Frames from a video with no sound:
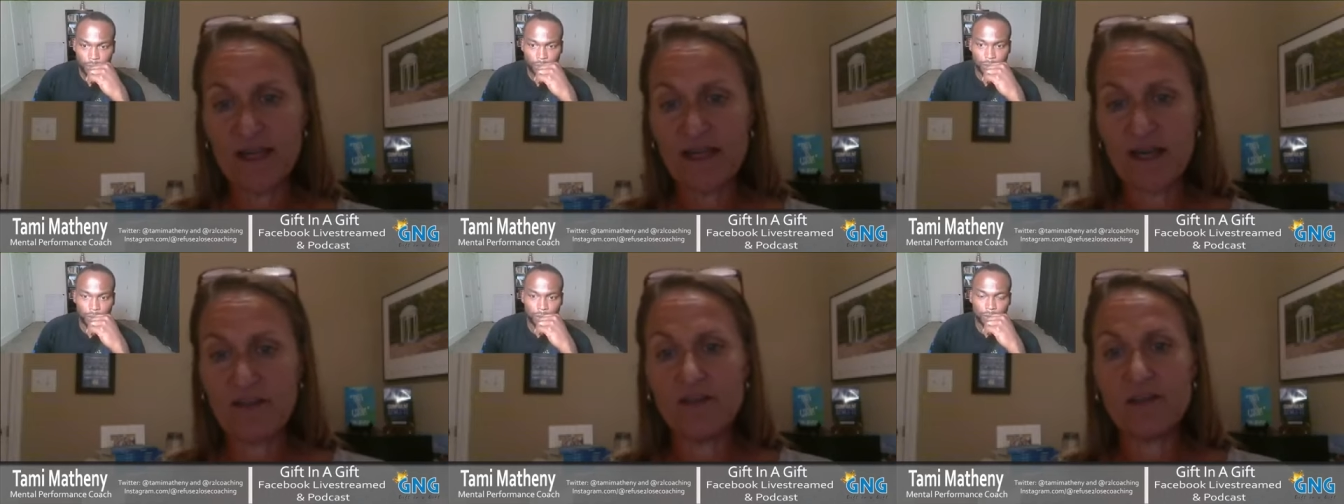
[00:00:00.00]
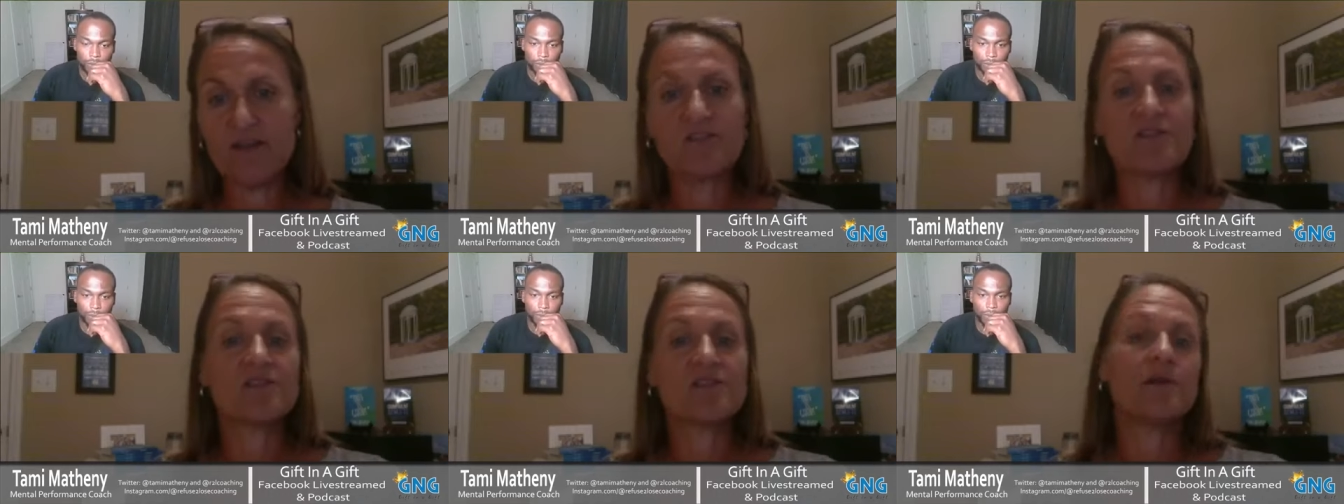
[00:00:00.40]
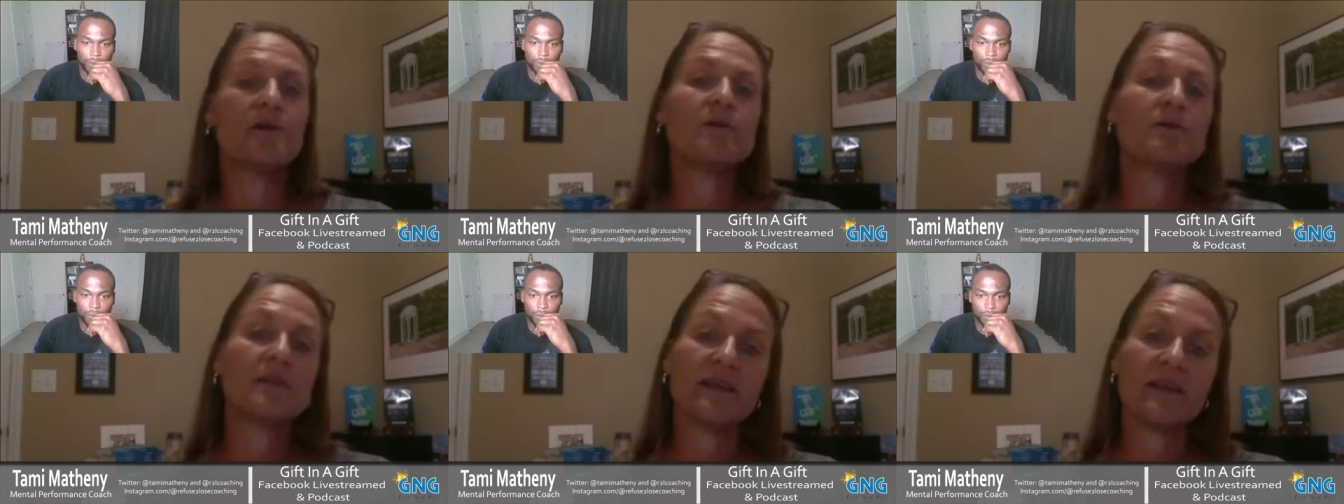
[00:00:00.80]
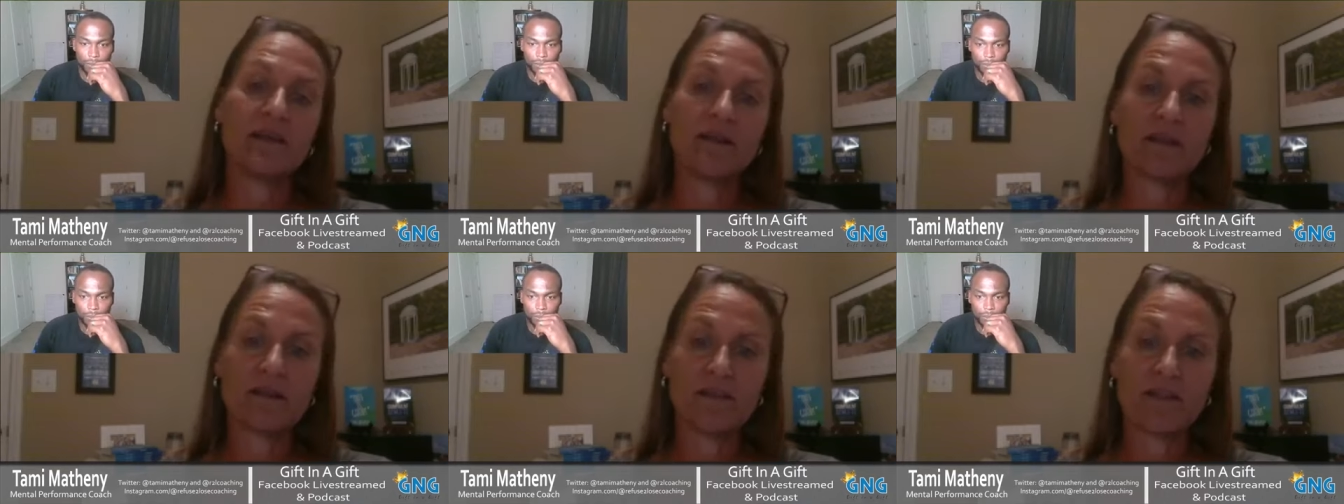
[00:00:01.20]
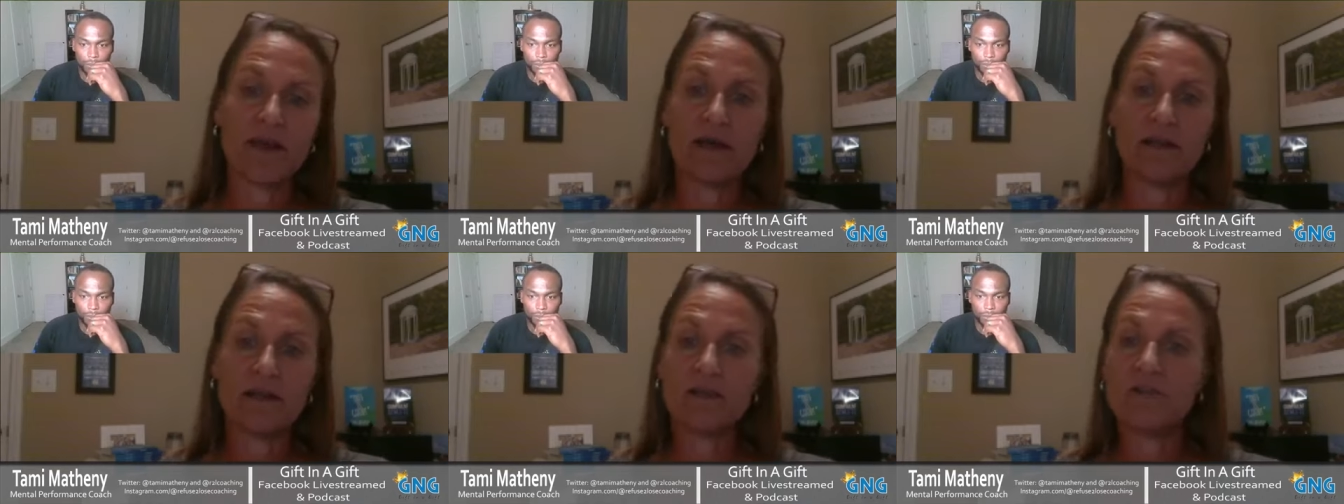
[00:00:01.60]
And then slowly
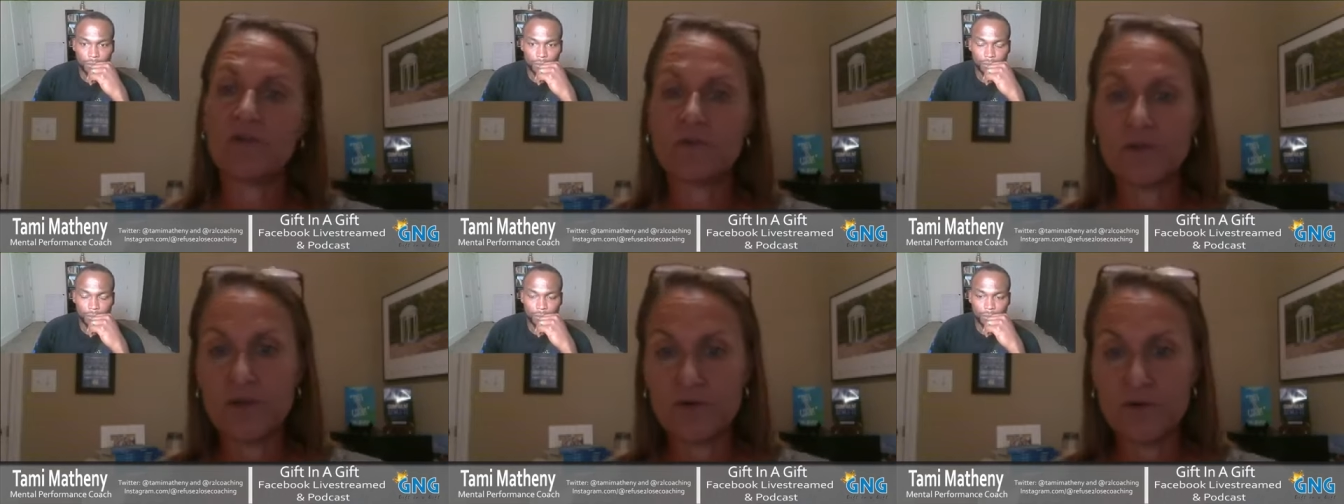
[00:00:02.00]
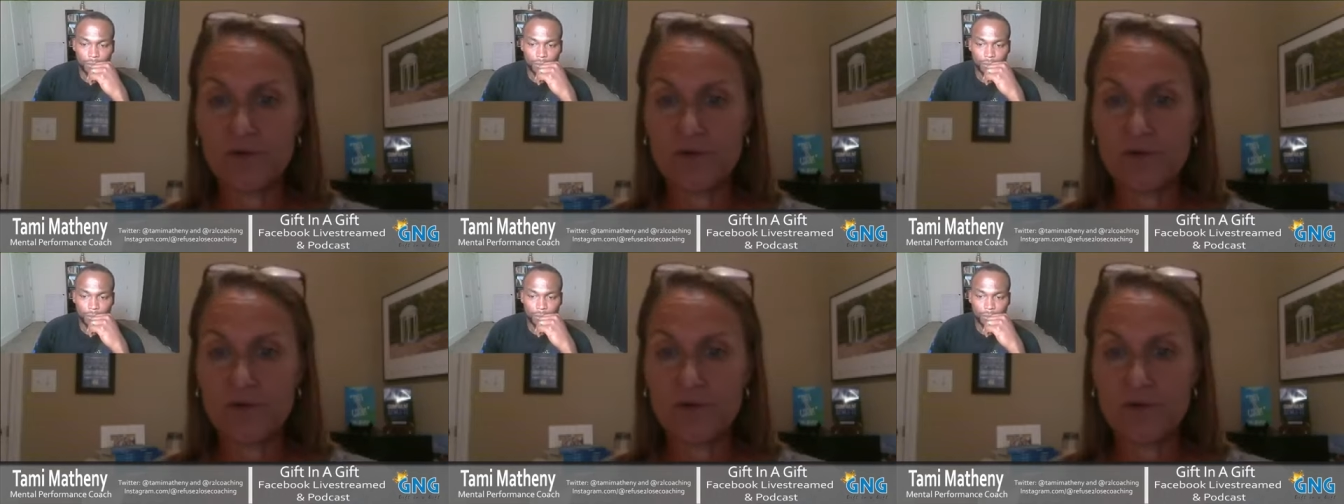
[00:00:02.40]
that led to a new